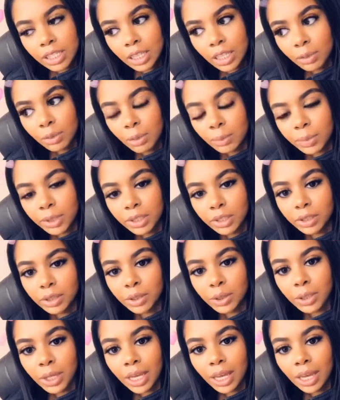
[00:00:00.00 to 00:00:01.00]
and they want me to
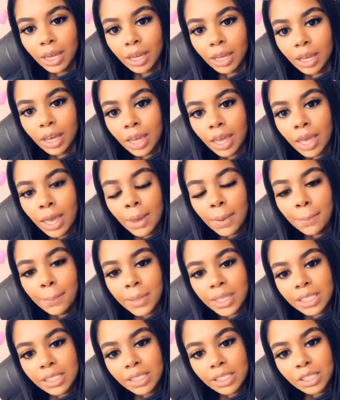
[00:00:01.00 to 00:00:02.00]
do a
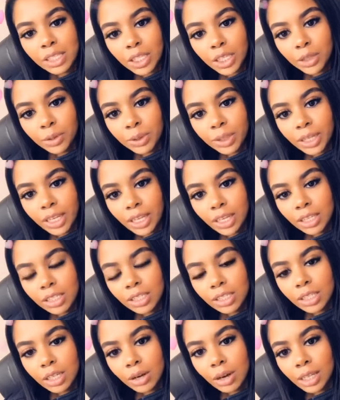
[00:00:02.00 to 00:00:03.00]
business Q&A.
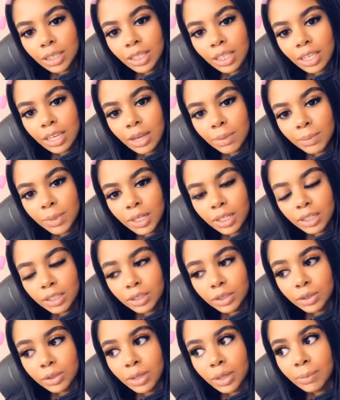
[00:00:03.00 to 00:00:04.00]
So I think I'm gonna
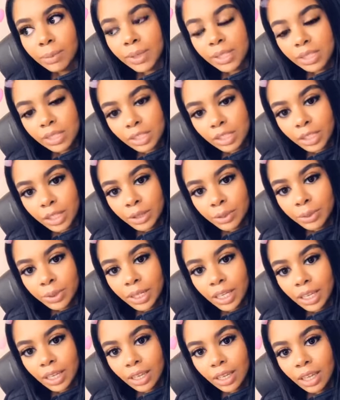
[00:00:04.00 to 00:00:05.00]
do a business
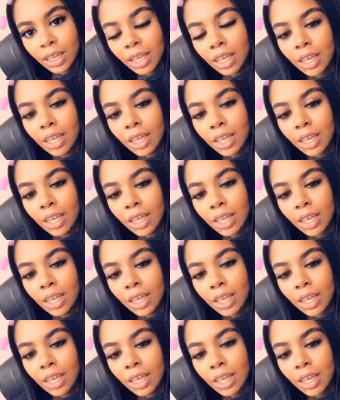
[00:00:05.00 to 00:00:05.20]
Q&A.